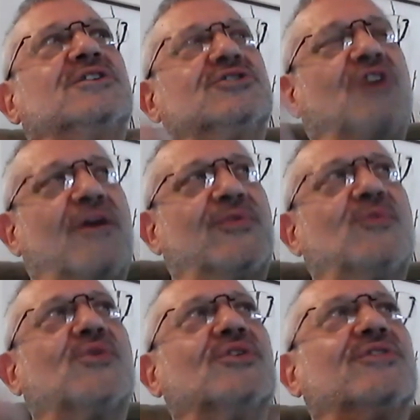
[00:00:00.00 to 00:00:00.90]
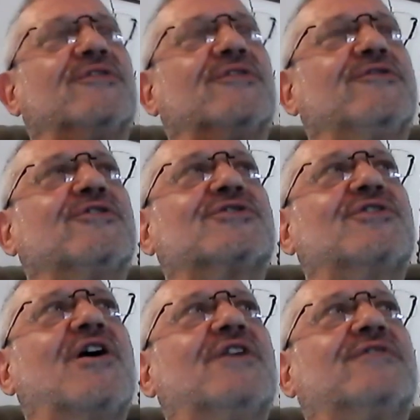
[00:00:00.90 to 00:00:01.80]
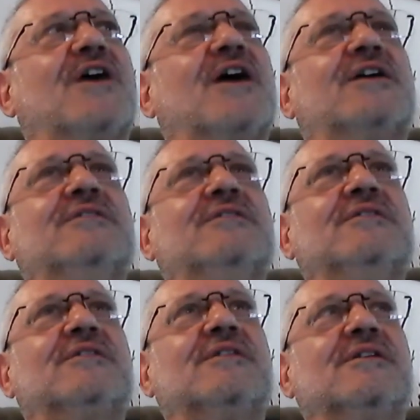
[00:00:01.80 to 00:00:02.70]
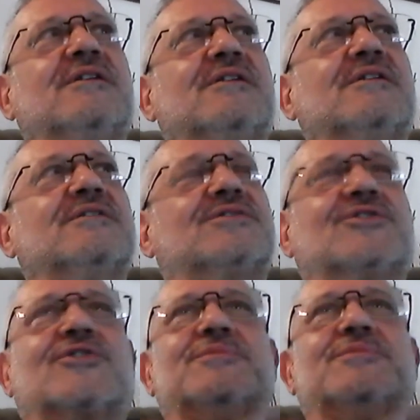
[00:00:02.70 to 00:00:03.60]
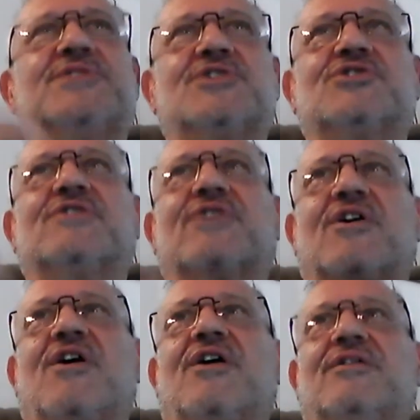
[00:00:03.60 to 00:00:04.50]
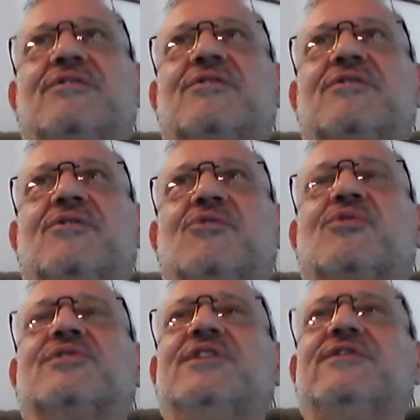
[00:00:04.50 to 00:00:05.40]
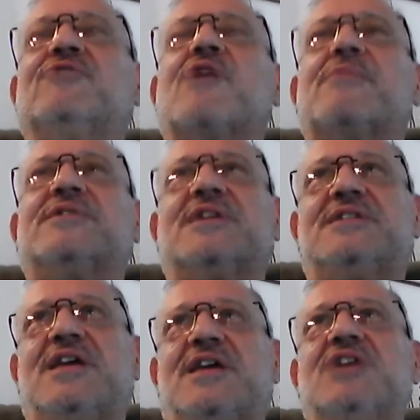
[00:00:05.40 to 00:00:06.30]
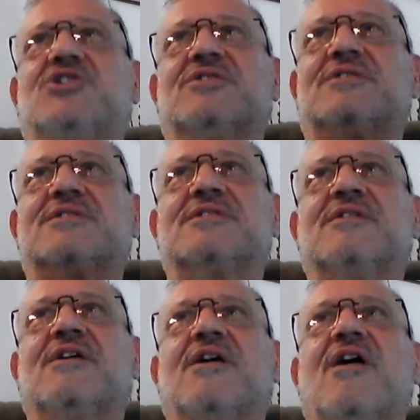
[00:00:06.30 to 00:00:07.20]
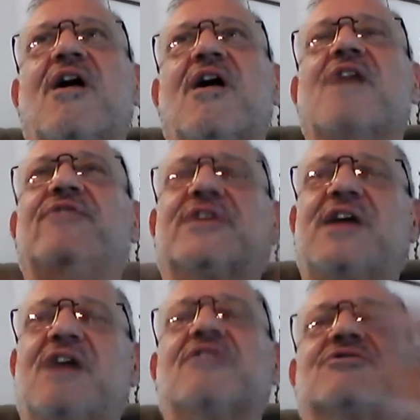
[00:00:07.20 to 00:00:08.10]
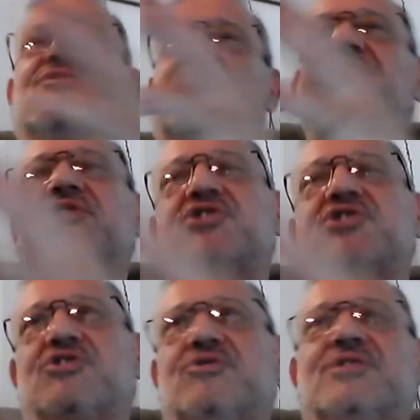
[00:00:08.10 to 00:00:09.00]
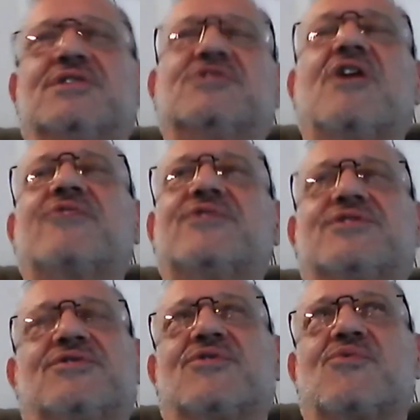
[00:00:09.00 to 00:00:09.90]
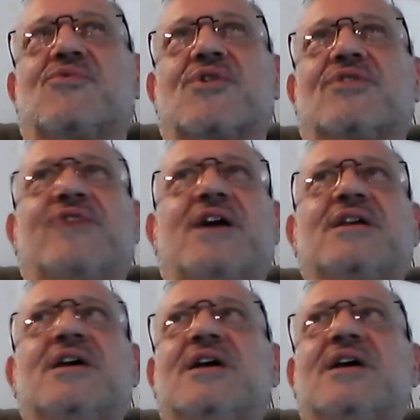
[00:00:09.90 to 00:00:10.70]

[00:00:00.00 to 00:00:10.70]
taught the world the first law of God, the circumcision of the heart, were living representations of the character of the Jews, and taught this to the world that